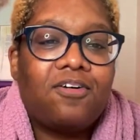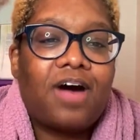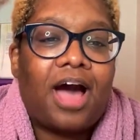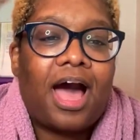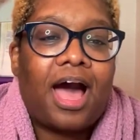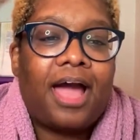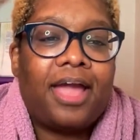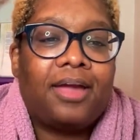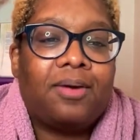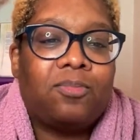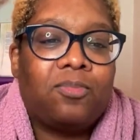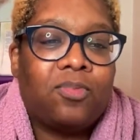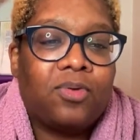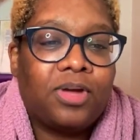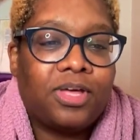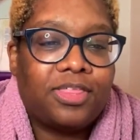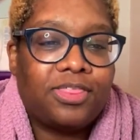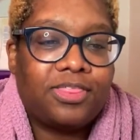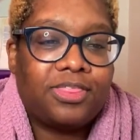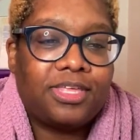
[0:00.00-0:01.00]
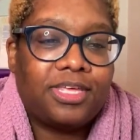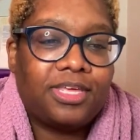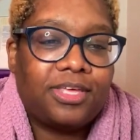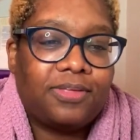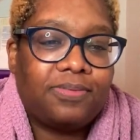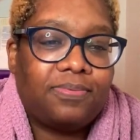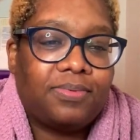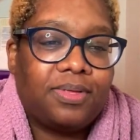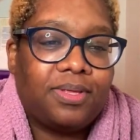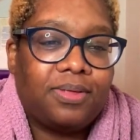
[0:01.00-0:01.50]
I am with thee.
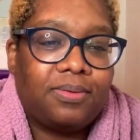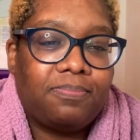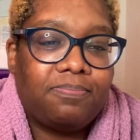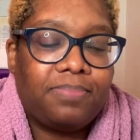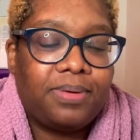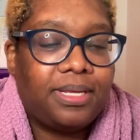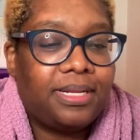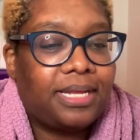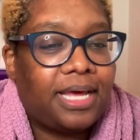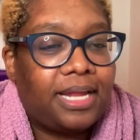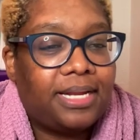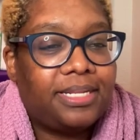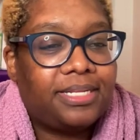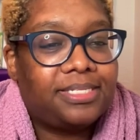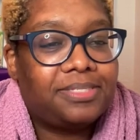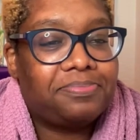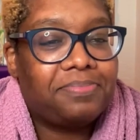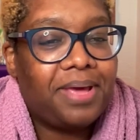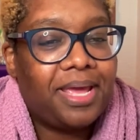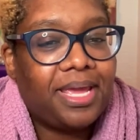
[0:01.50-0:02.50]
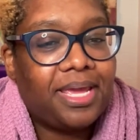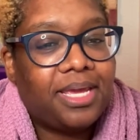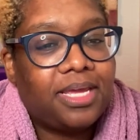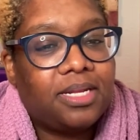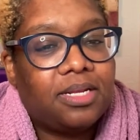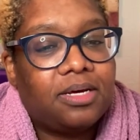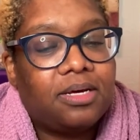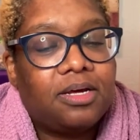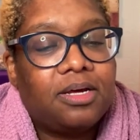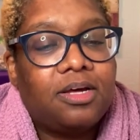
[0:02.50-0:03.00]
Be not
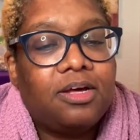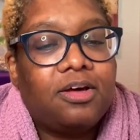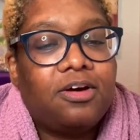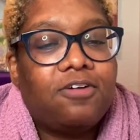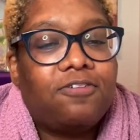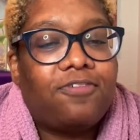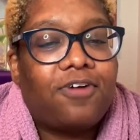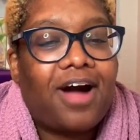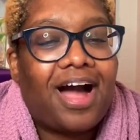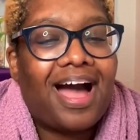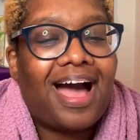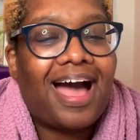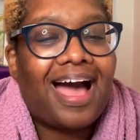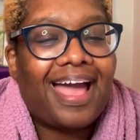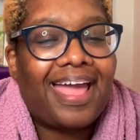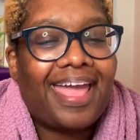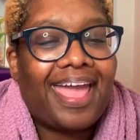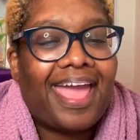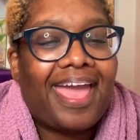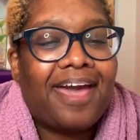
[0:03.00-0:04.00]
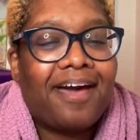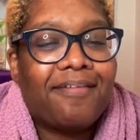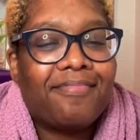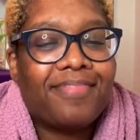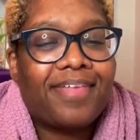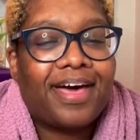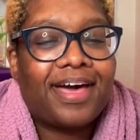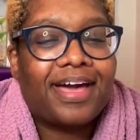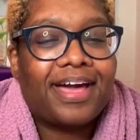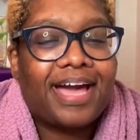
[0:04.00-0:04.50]
dismayed, for I am
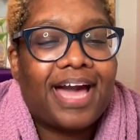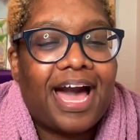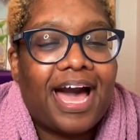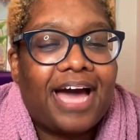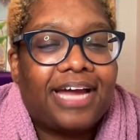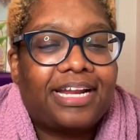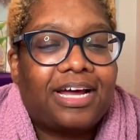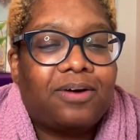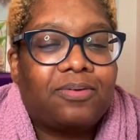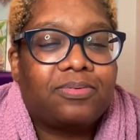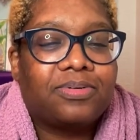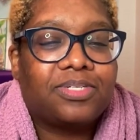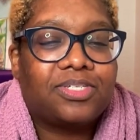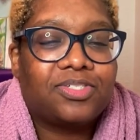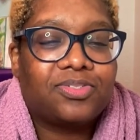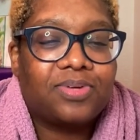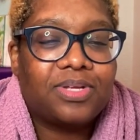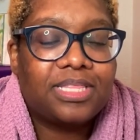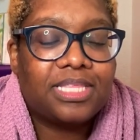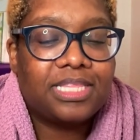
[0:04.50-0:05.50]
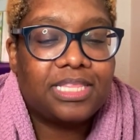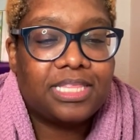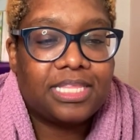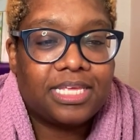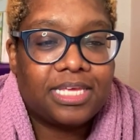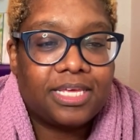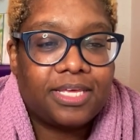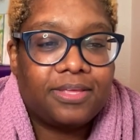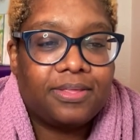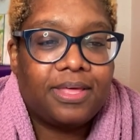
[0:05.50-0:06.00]
thy God. I will strengthen
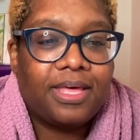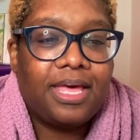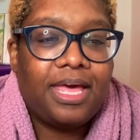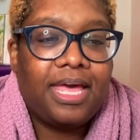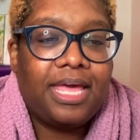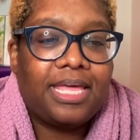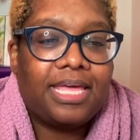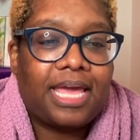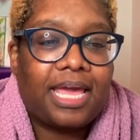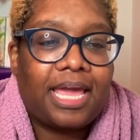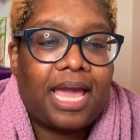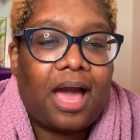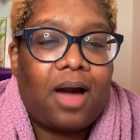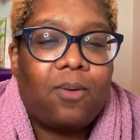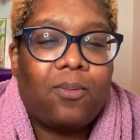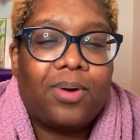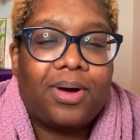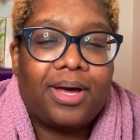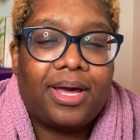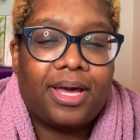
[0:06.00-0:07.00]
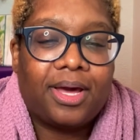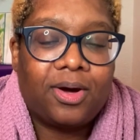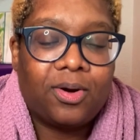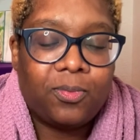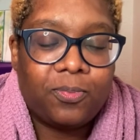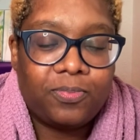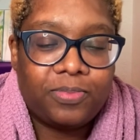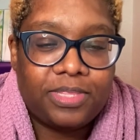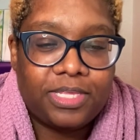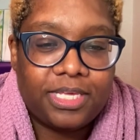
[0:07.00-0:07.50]
thee, yea, I will
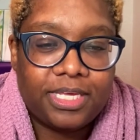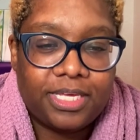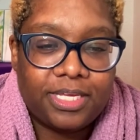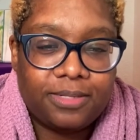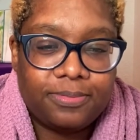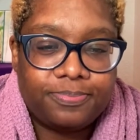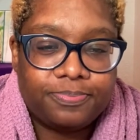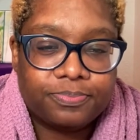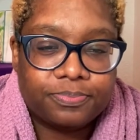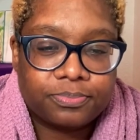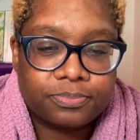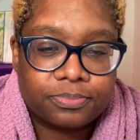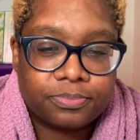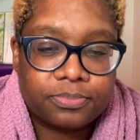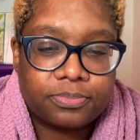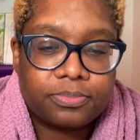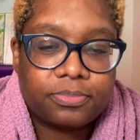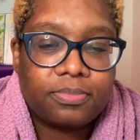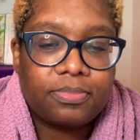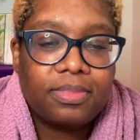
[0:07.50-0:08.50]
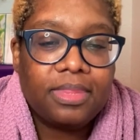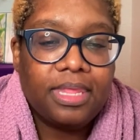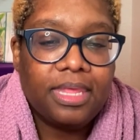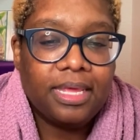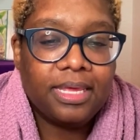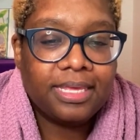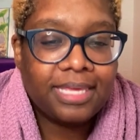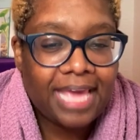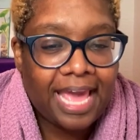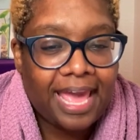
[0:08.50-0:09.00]
help thee,
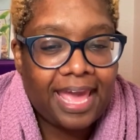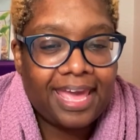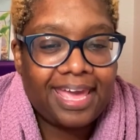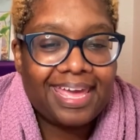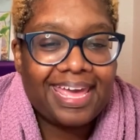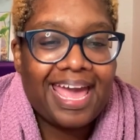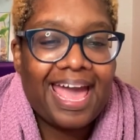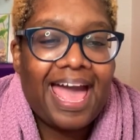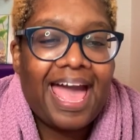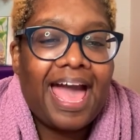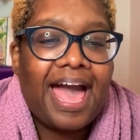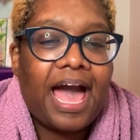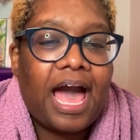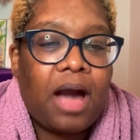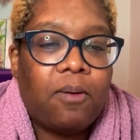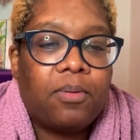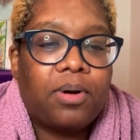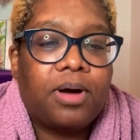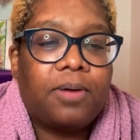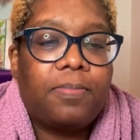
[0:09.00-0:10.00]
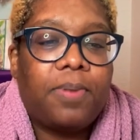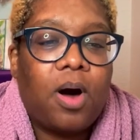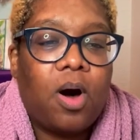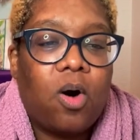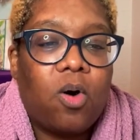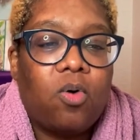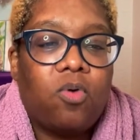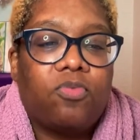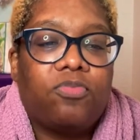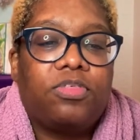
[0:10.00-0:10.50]
yea, I will
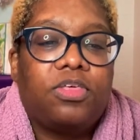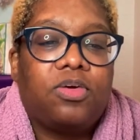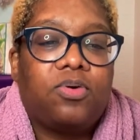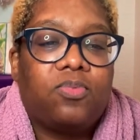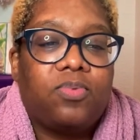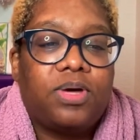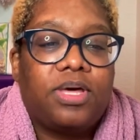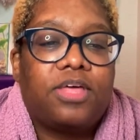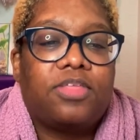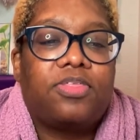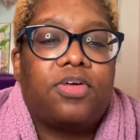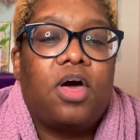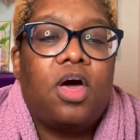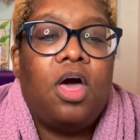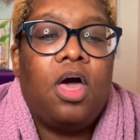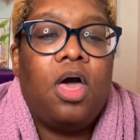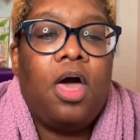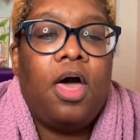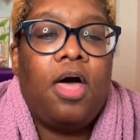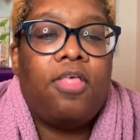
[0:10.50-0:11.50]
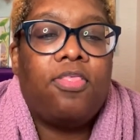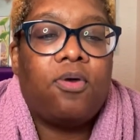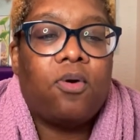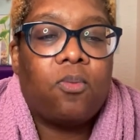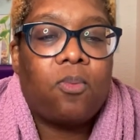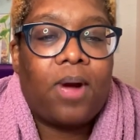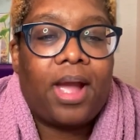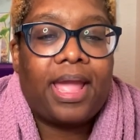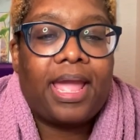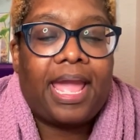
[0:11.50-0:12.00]
uphold thee with the
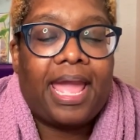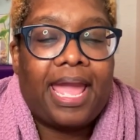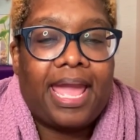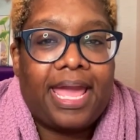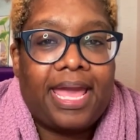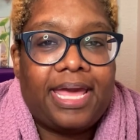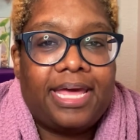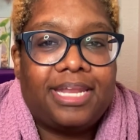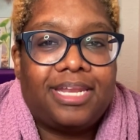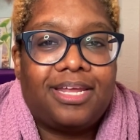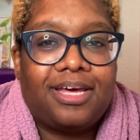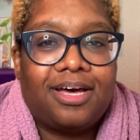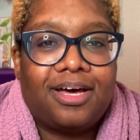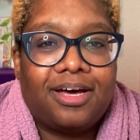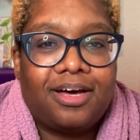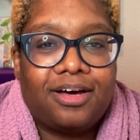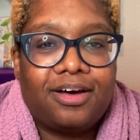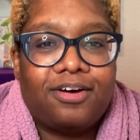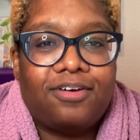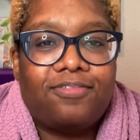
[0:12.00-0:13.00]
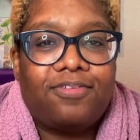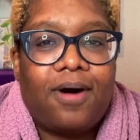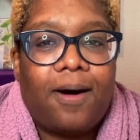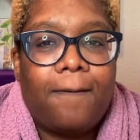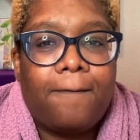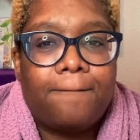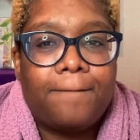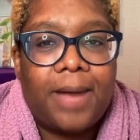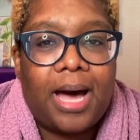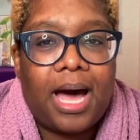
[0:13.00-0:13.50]
right hand of
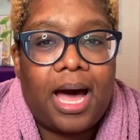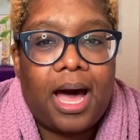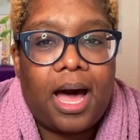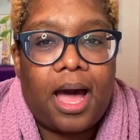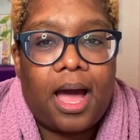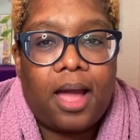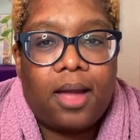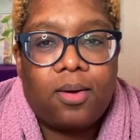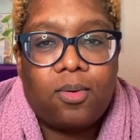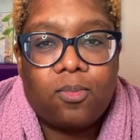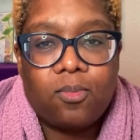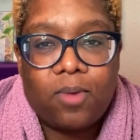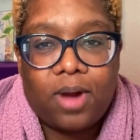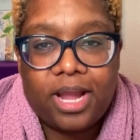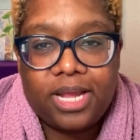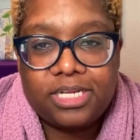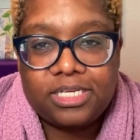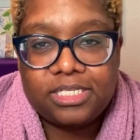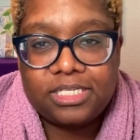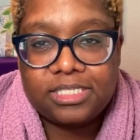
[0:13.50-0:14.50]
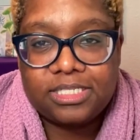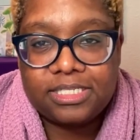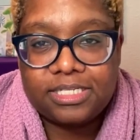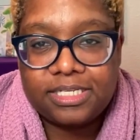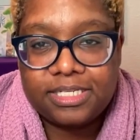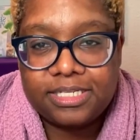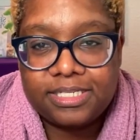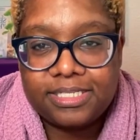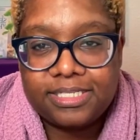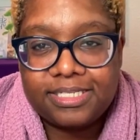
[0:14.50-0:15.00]
my
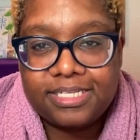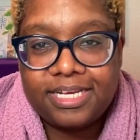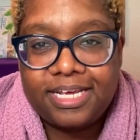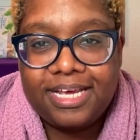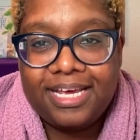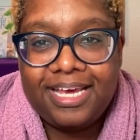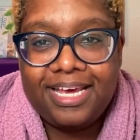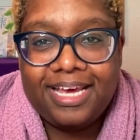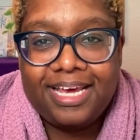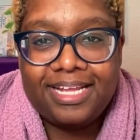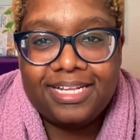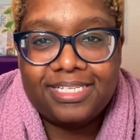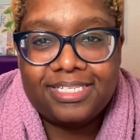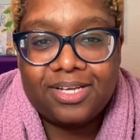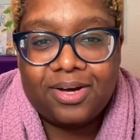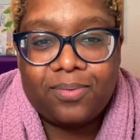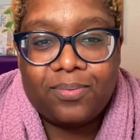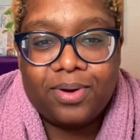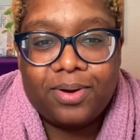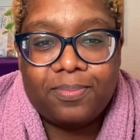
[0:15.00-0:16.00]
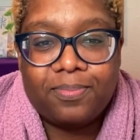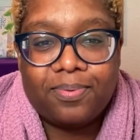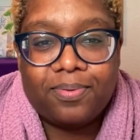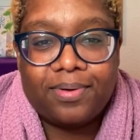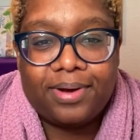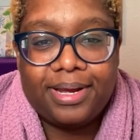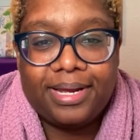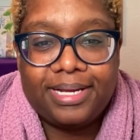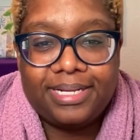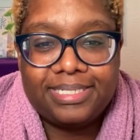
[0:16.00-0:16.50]
righteousness. And so we're
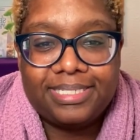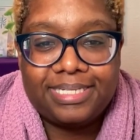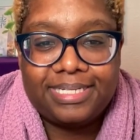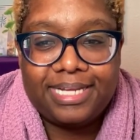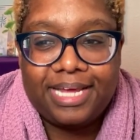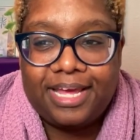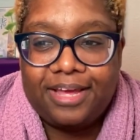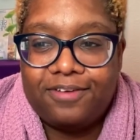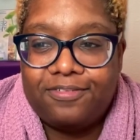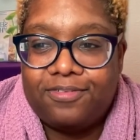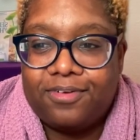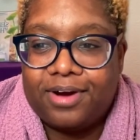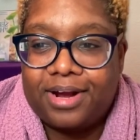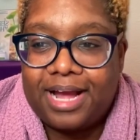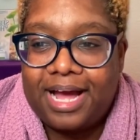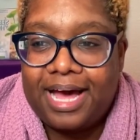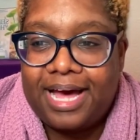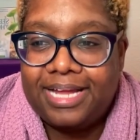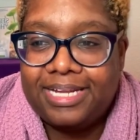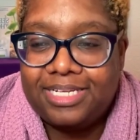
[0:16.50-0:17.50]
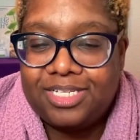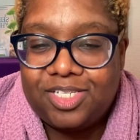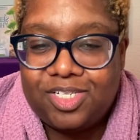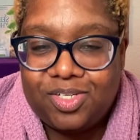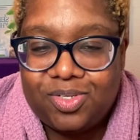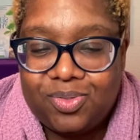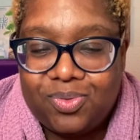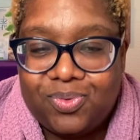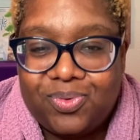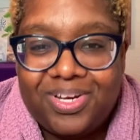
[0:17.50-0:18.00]
praying today for God
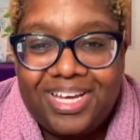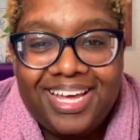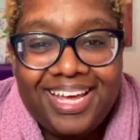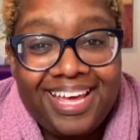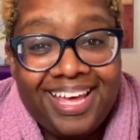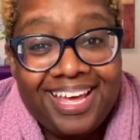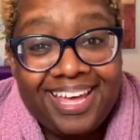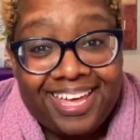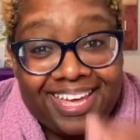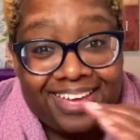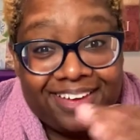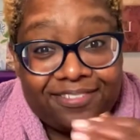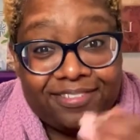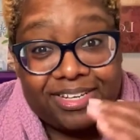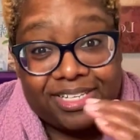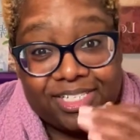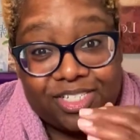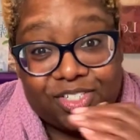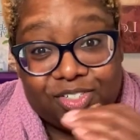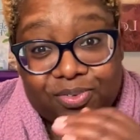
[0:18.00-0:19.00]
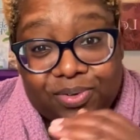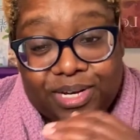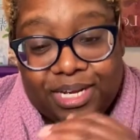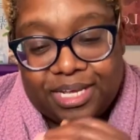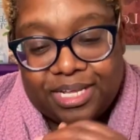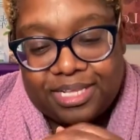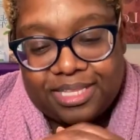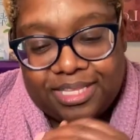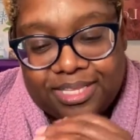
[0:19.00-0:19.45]
to give us strength.